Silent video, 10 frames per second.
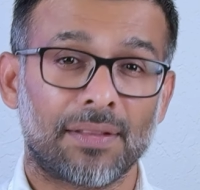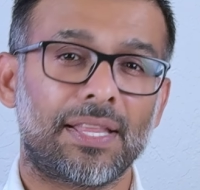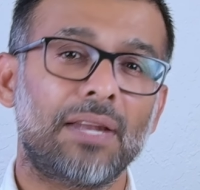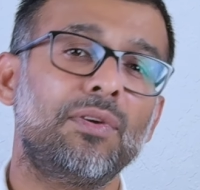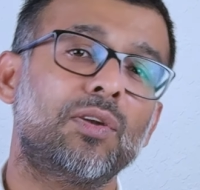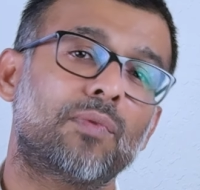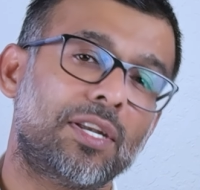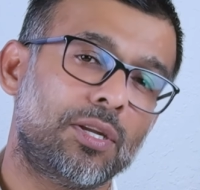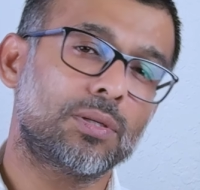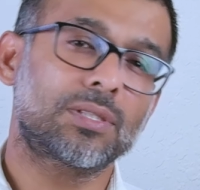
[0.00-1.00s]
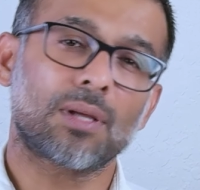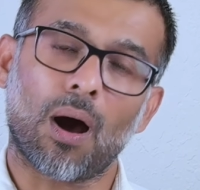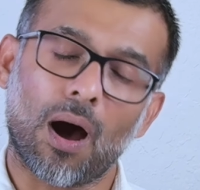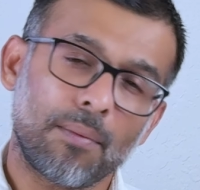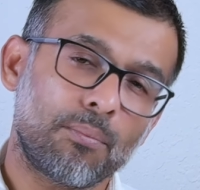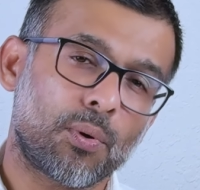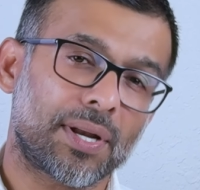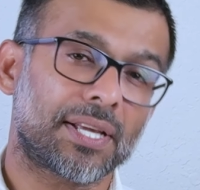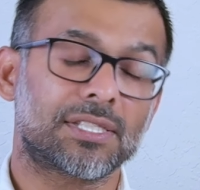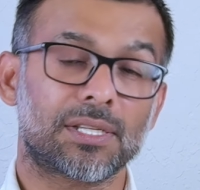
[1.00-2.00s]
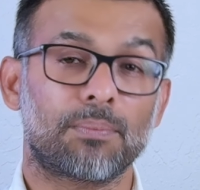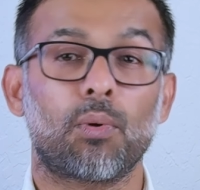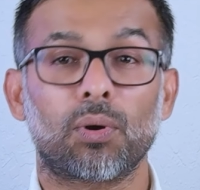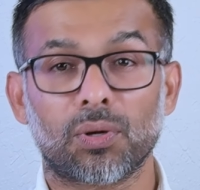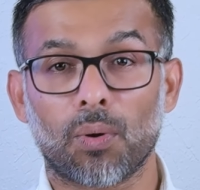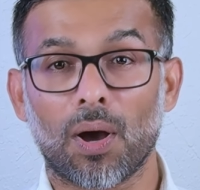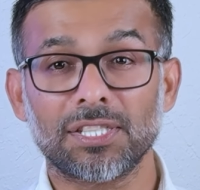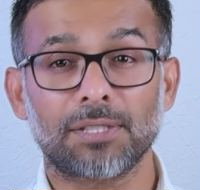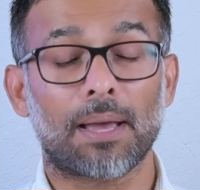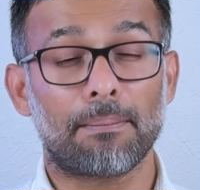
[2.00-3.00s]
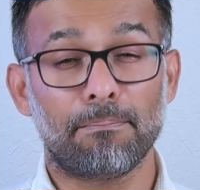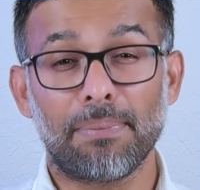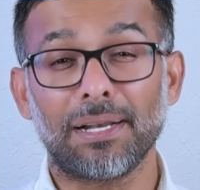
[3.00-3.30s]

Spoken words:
Then we reduced the onboarding and support costs by